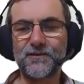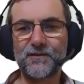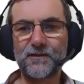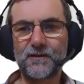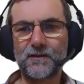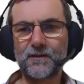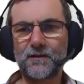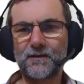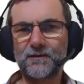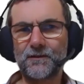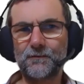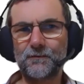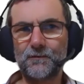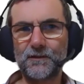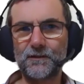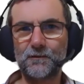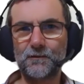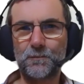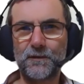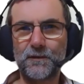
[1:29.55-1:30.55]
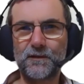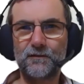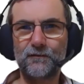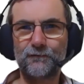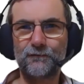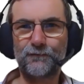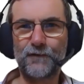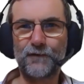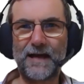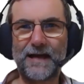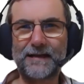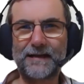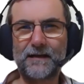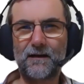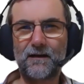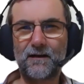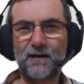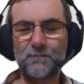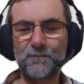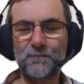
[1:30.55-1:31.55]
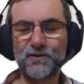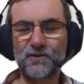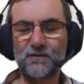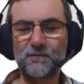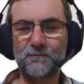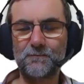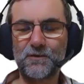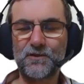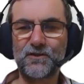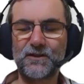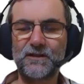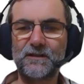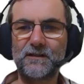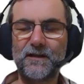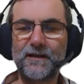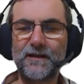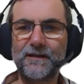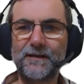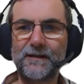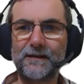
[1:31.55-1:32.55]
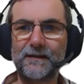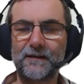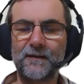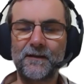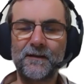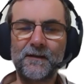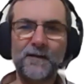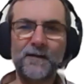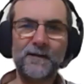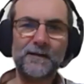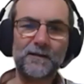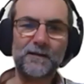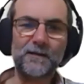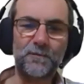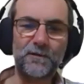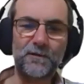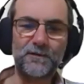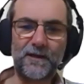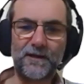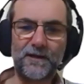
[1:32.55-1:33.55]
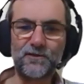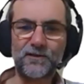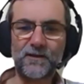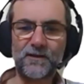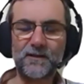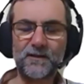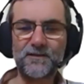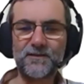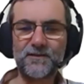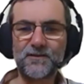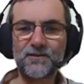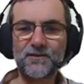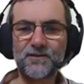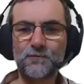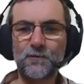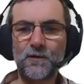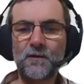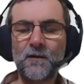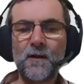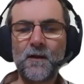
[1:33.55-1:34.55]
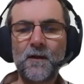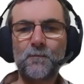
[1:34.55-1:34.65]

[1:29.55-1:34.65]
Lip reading: So I do a little bit of AI, machine learning, a little bit of data analytics as well.